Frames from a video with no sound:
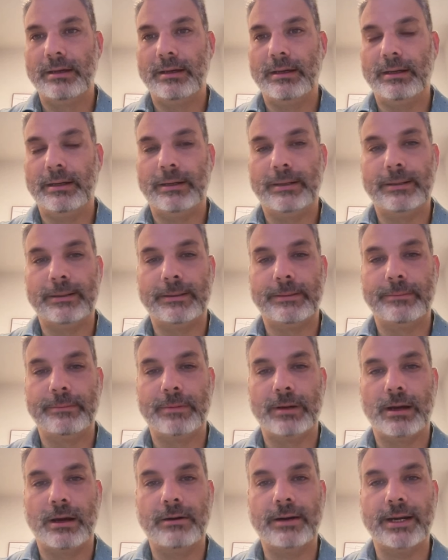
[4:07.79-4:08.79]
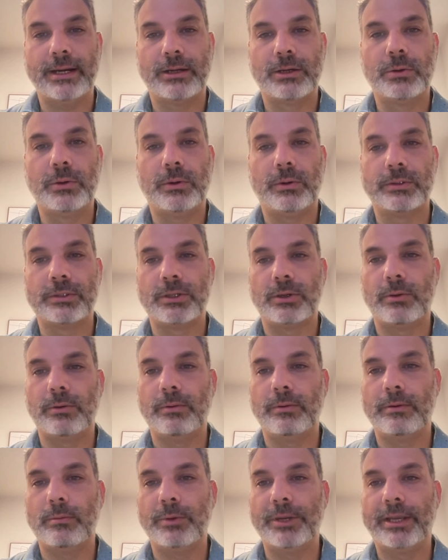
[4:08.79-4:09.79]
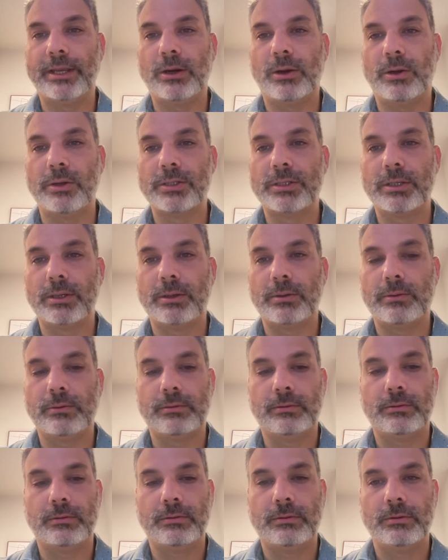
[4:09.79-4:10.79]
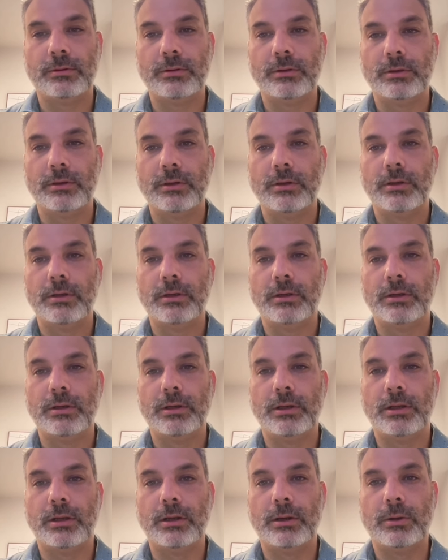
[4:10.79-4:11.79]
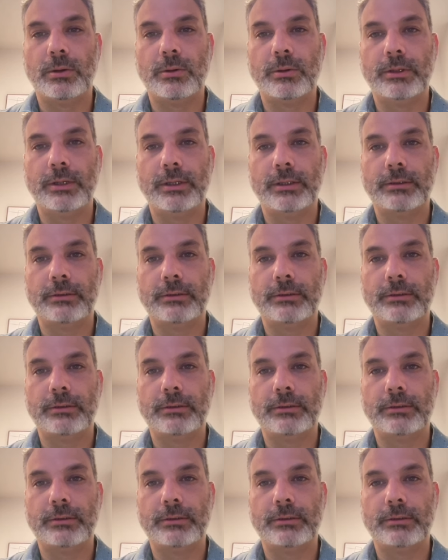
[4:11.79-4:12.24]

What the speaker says: All right, cool. So we can also load